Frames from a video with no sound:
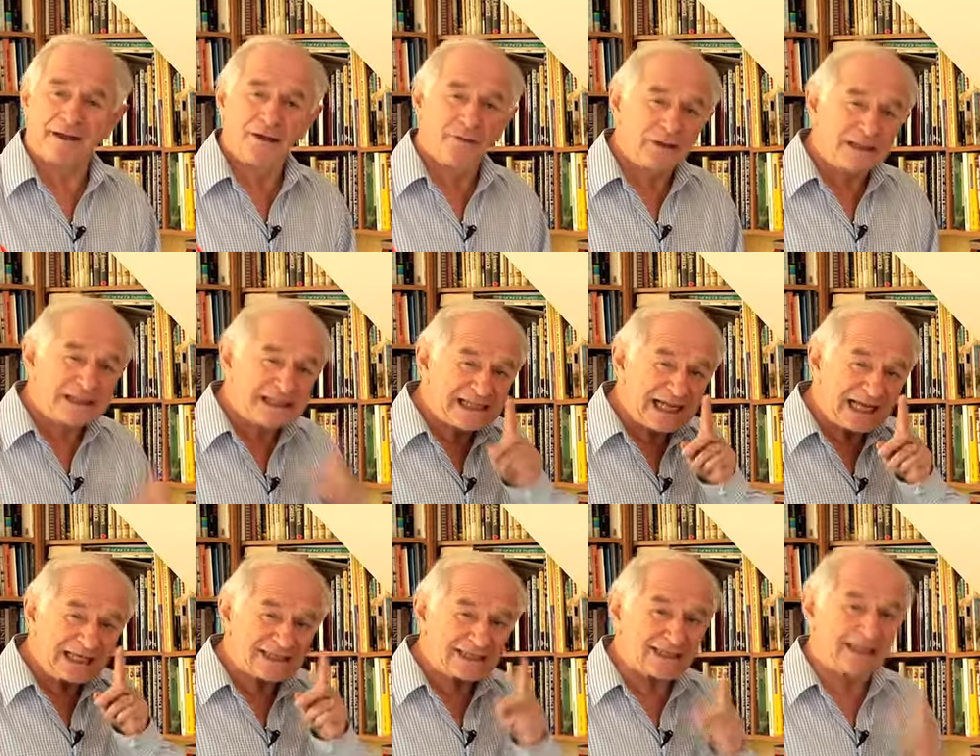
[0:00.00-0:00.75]
which is
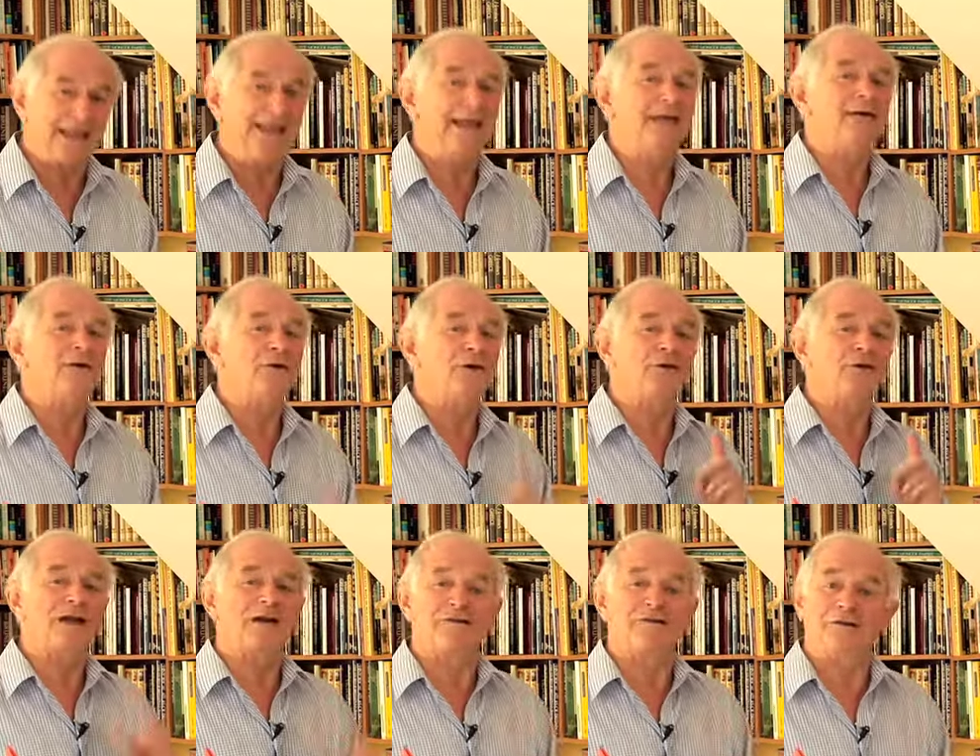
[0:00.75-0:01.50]
actually not
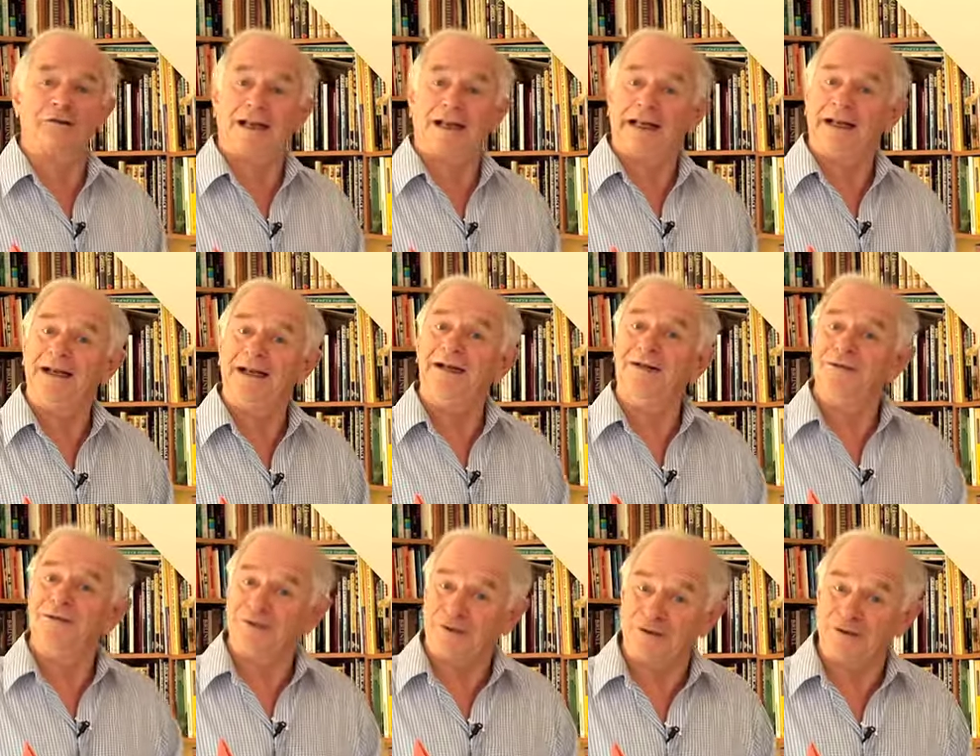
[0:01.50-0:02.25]
necessarily
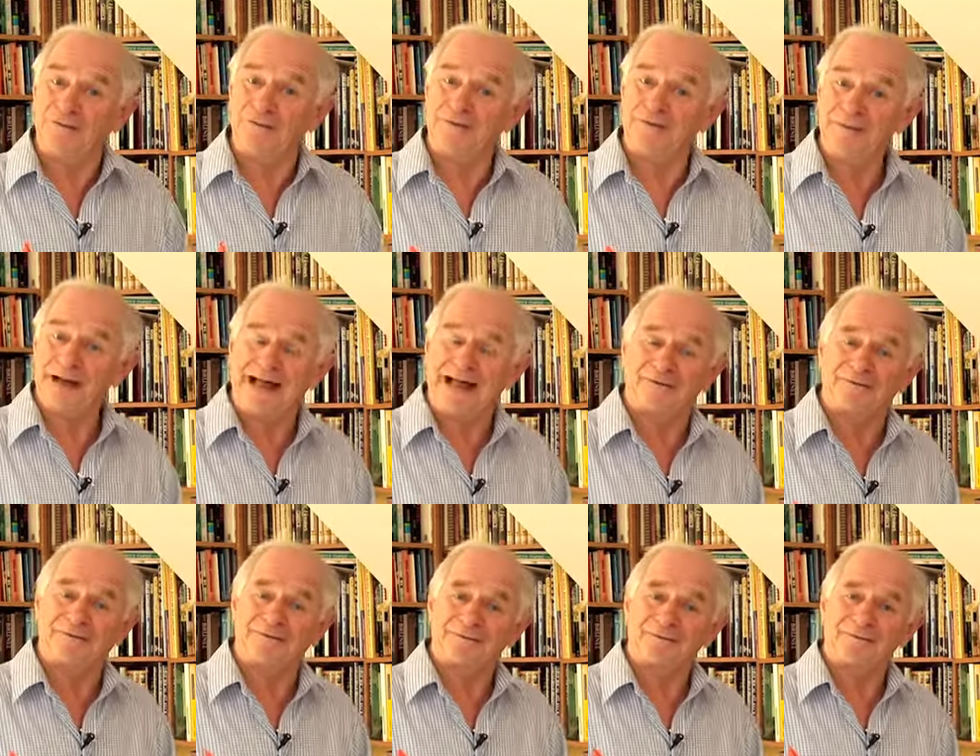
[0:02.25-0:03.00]
to do with
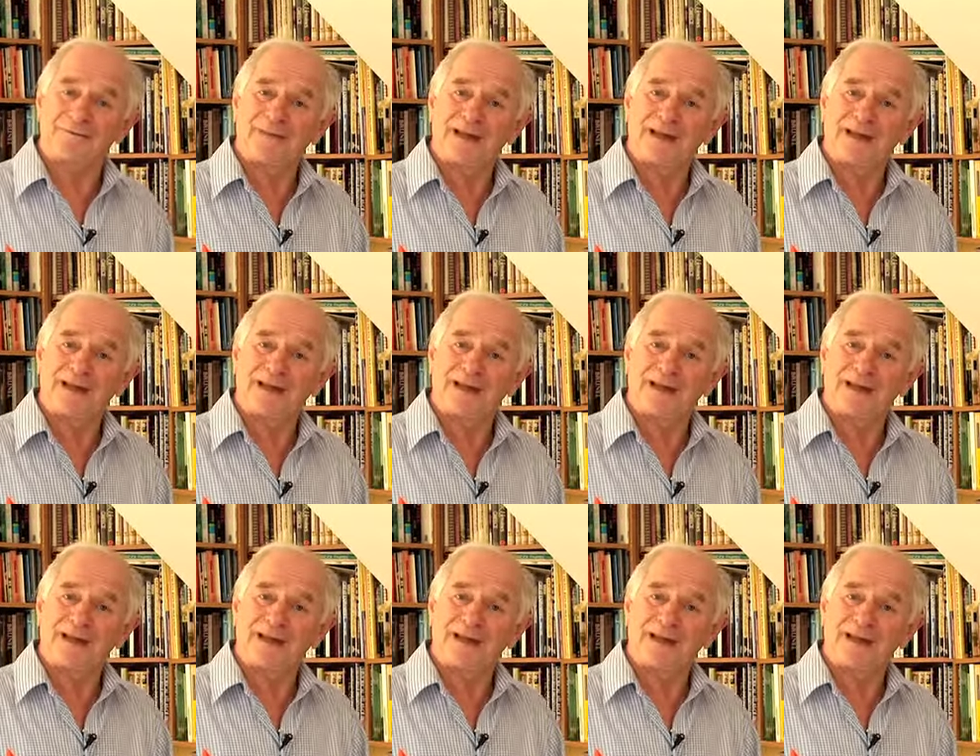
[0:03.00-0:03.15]
maths.